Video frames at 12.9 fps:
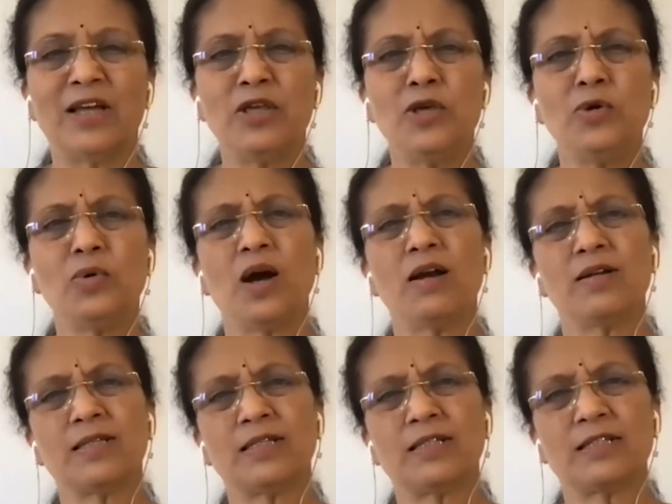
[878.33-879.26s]
You are
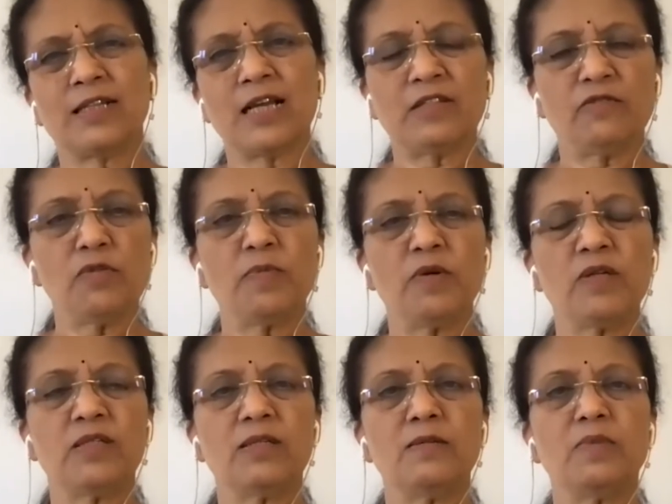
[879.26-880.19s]
a successful
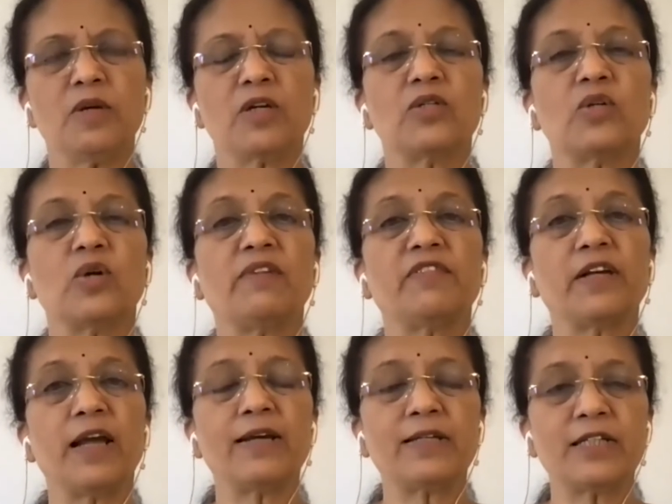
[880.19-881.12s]
person because you have
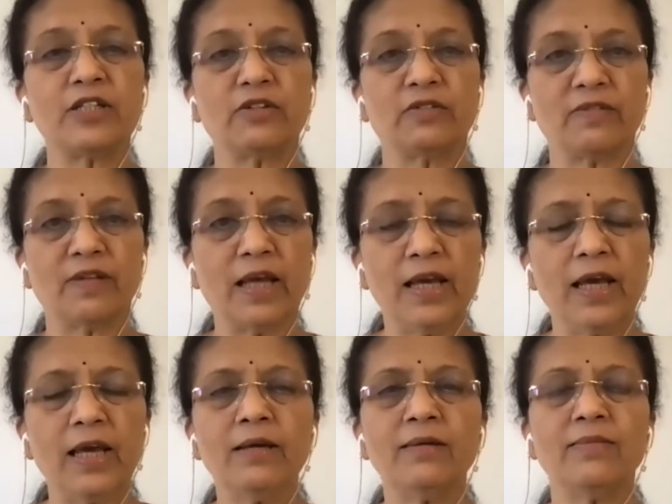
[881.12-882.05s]
clarity of
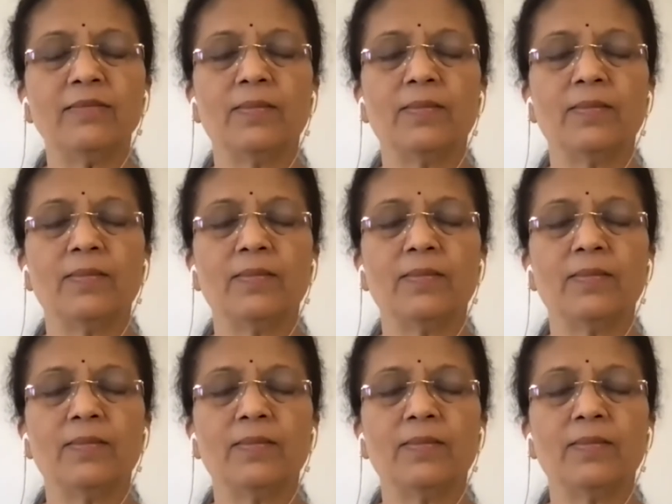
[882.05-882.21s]
thinking,